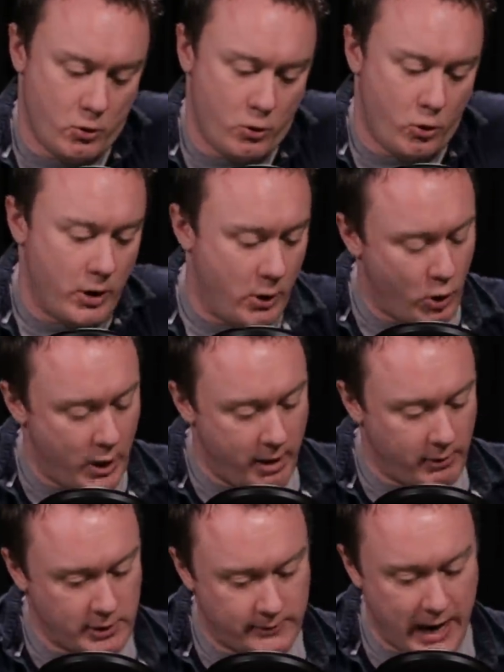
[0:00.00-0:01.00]
all, all
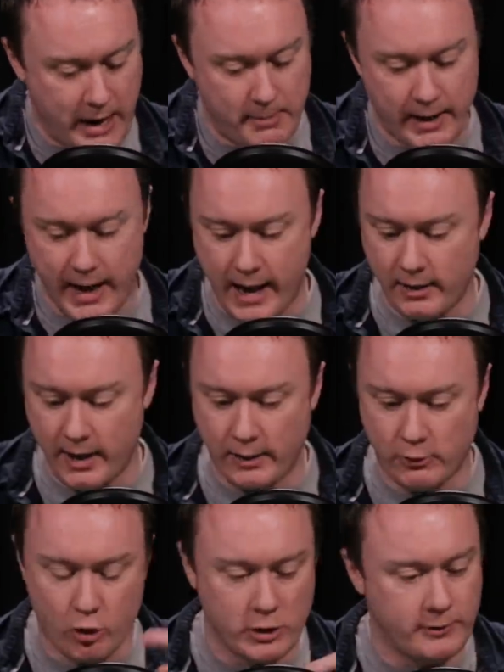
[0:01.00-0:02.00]
areas of gaming and,
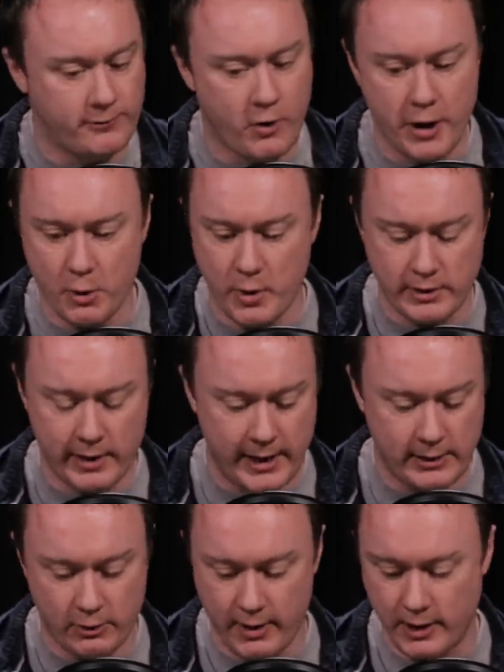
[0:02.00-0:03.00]
and try to find the ways that they
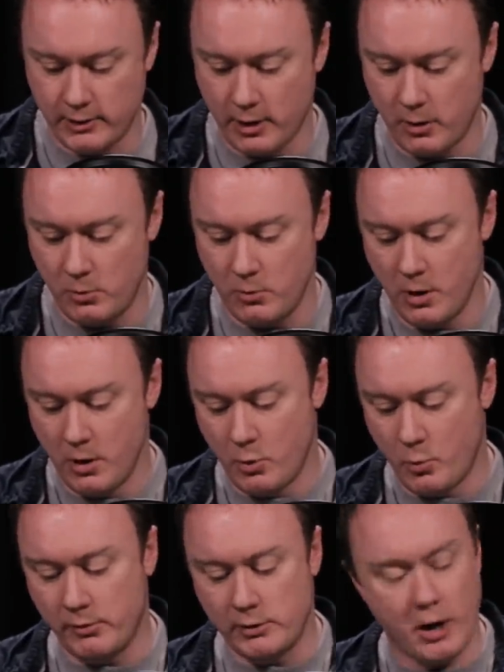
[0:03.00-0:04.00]
integrate. So
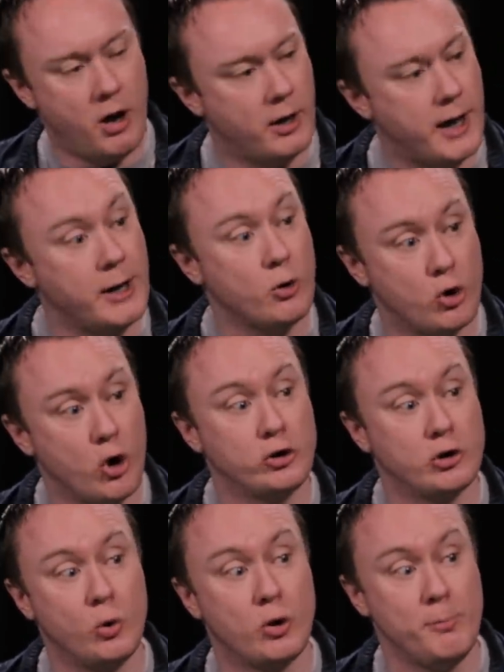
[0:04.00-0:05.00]
whether it's arcade or
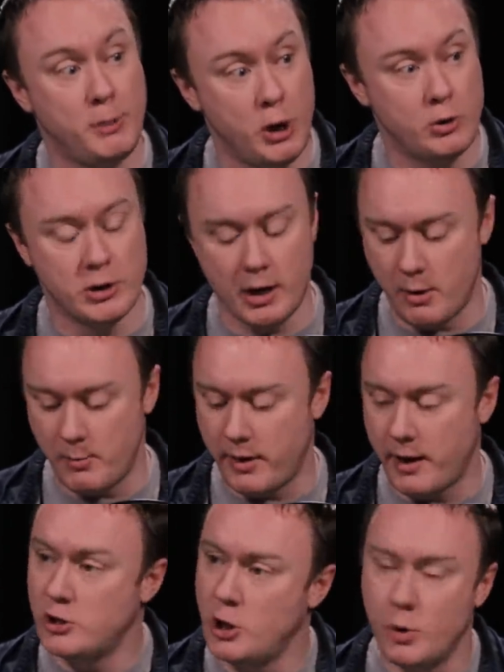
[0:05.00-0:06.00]
console or computer, and
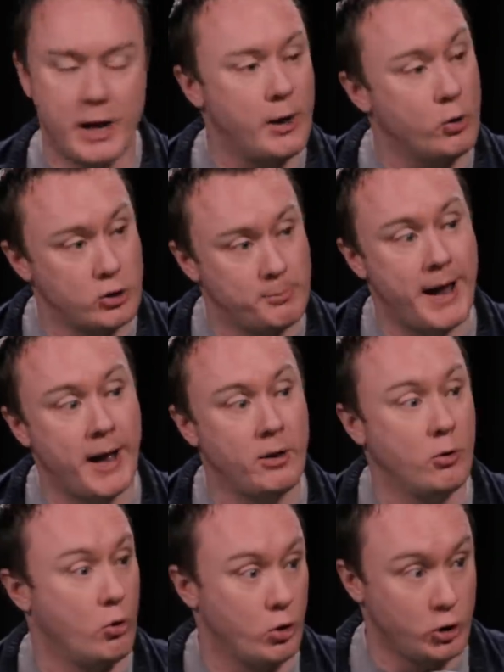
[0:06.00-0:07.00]
whether that's UK or
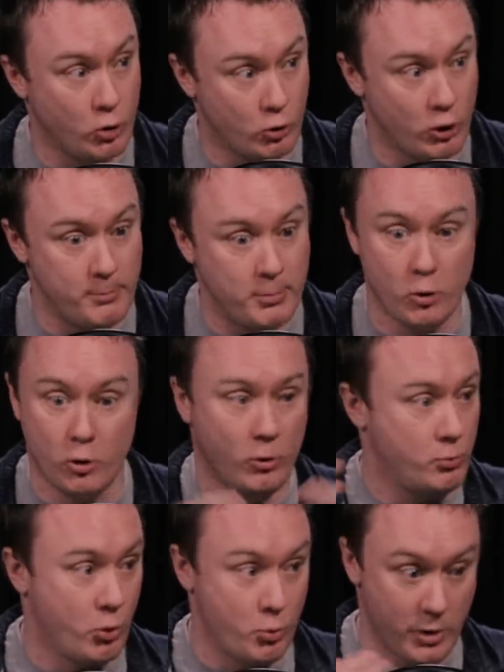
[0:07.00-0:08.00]
Japan or mm. Europe
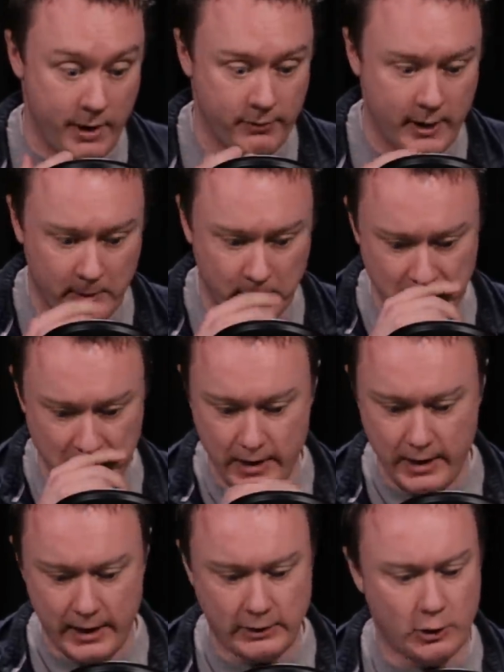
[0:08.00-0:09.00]
or, or wherever else,
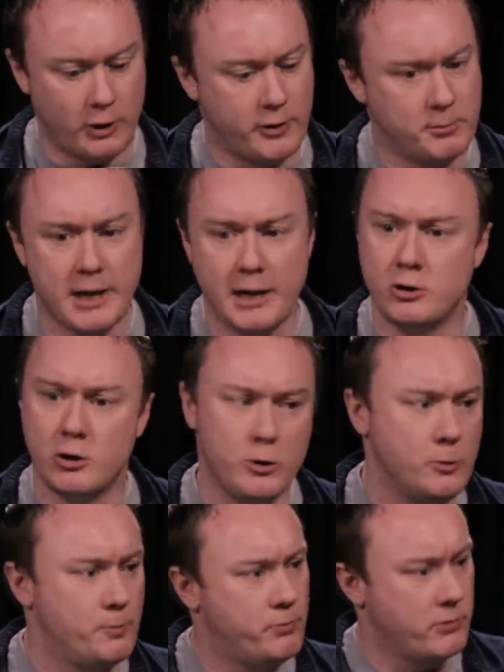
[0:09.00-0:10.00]
is a lot of them tend
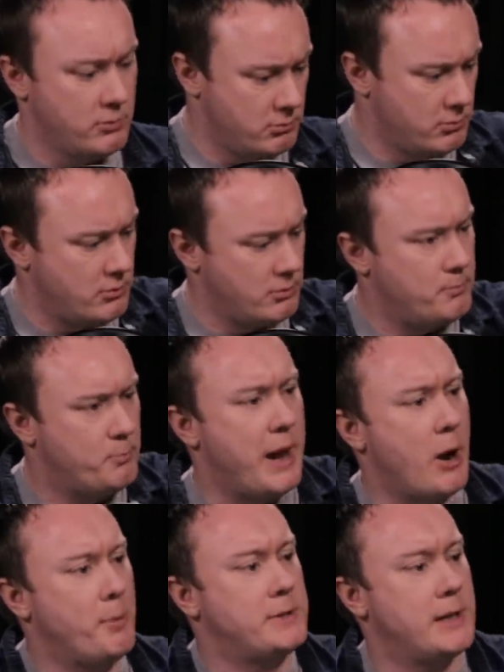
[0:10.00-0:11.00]
to uh,
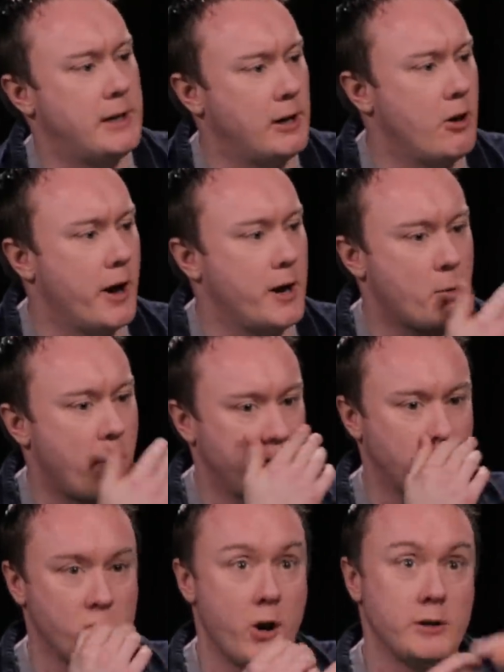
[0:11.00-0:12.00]
plow a particular line. And what I've
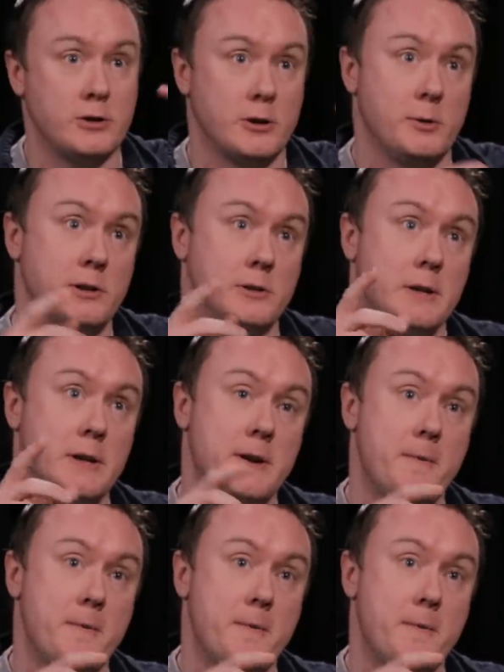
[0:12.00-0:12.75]
tried to do is